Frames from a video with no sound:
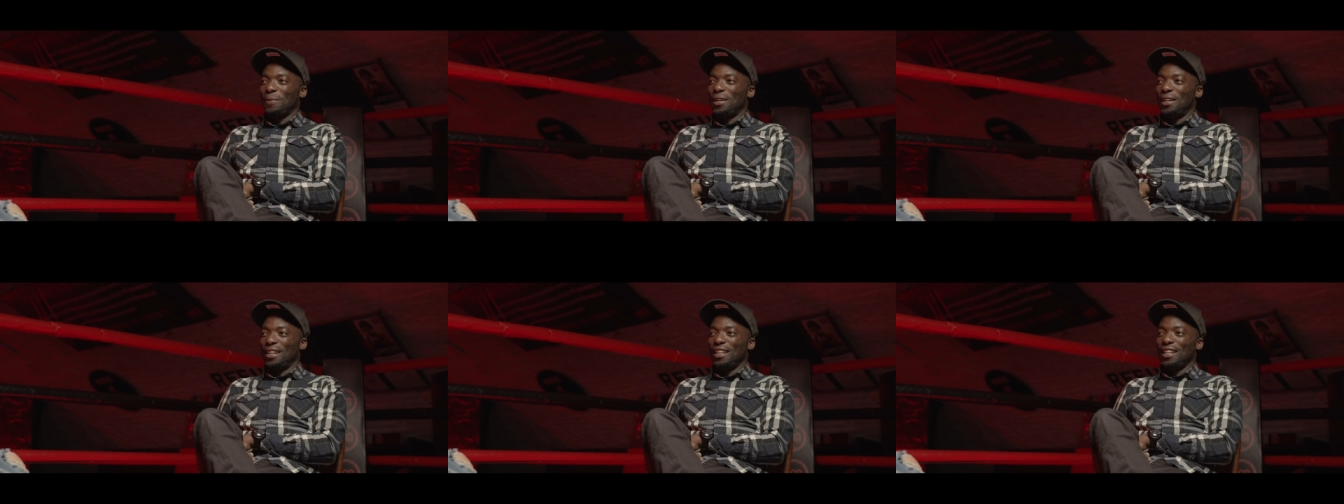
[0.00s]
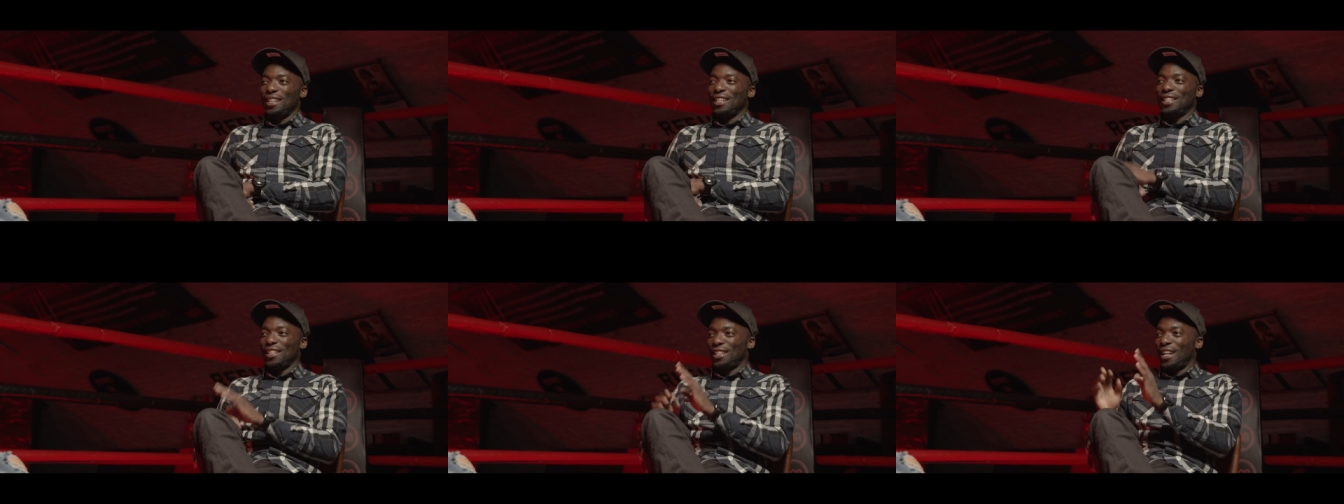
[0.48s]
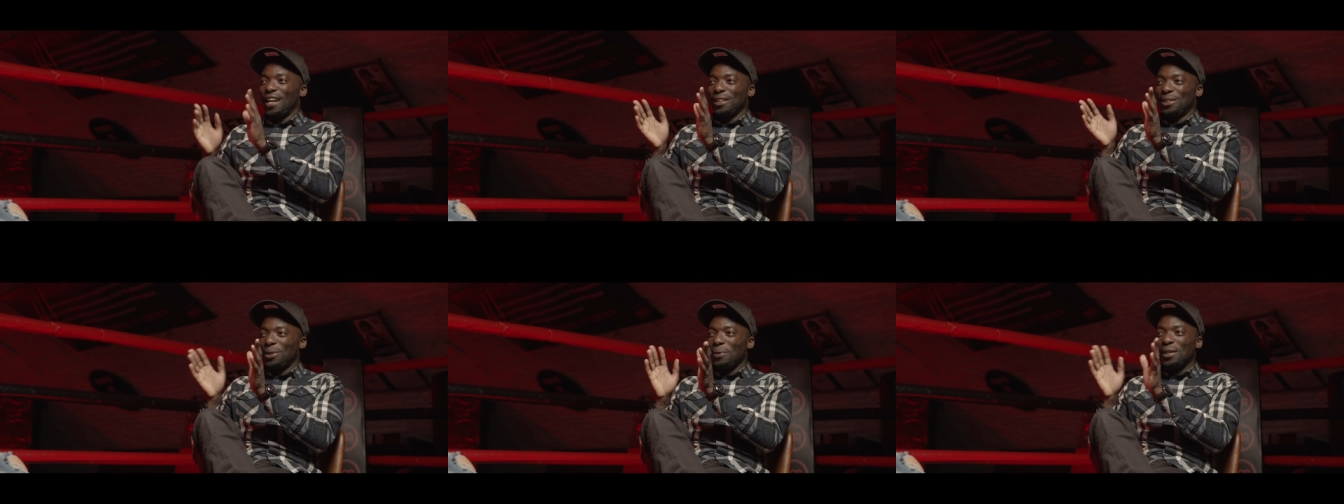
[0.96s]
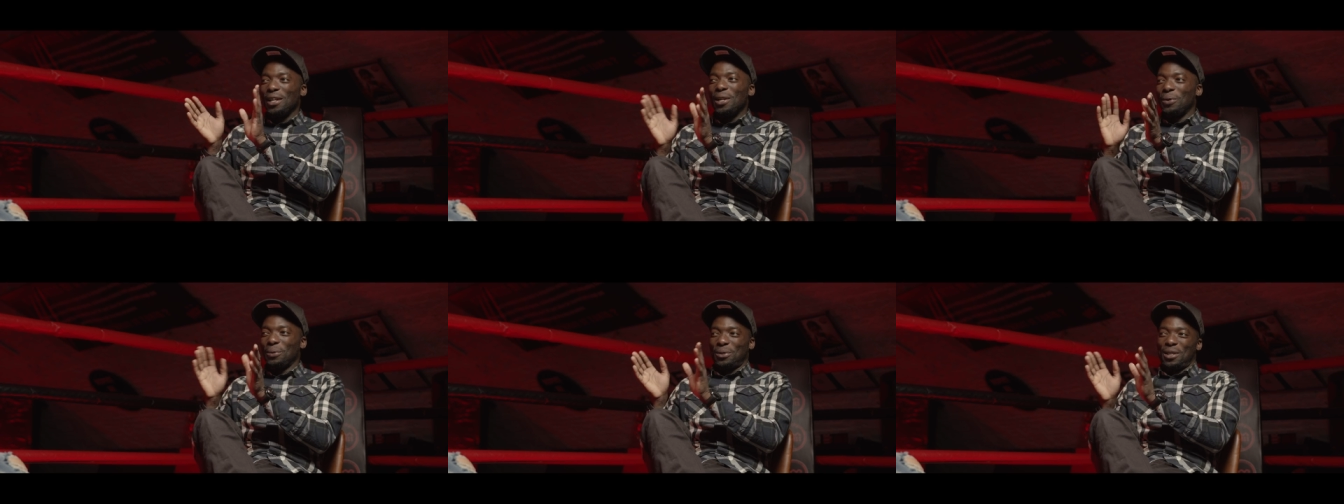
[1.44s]
but it's just like doing
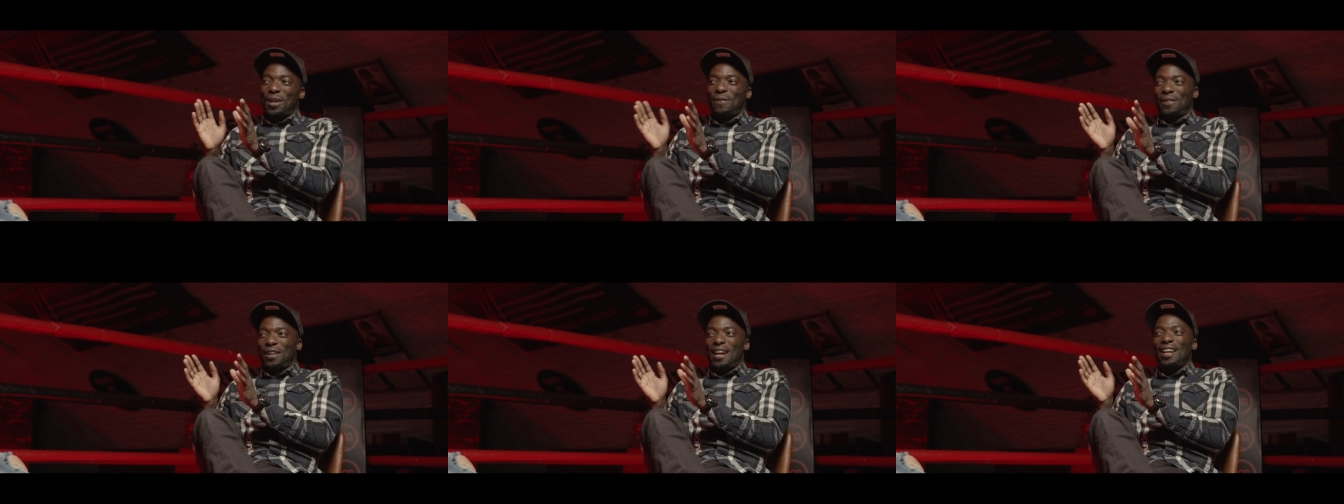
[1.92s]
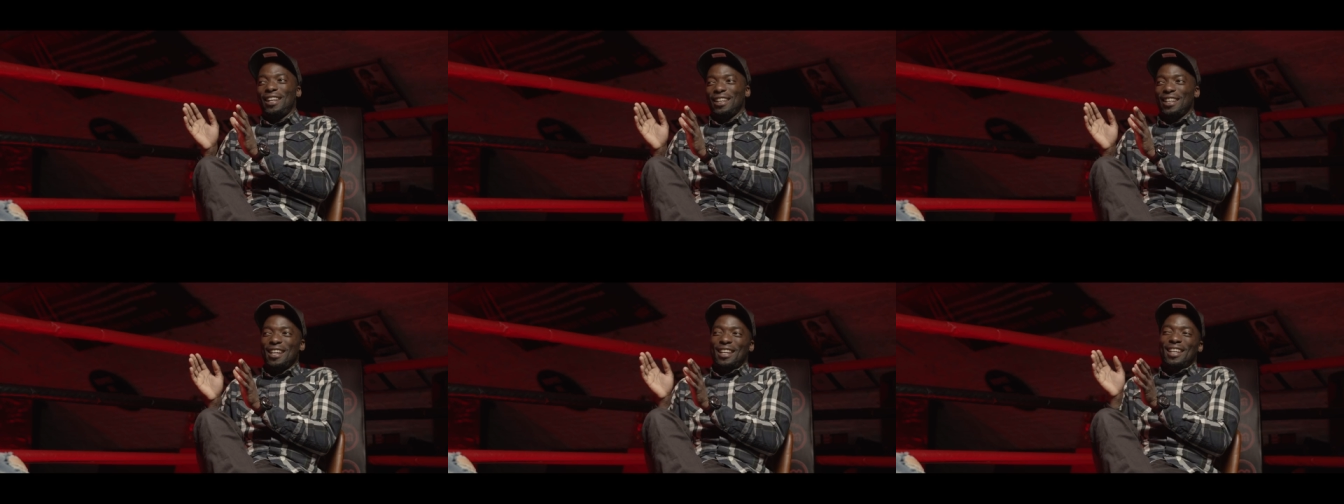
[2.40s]
little stuff like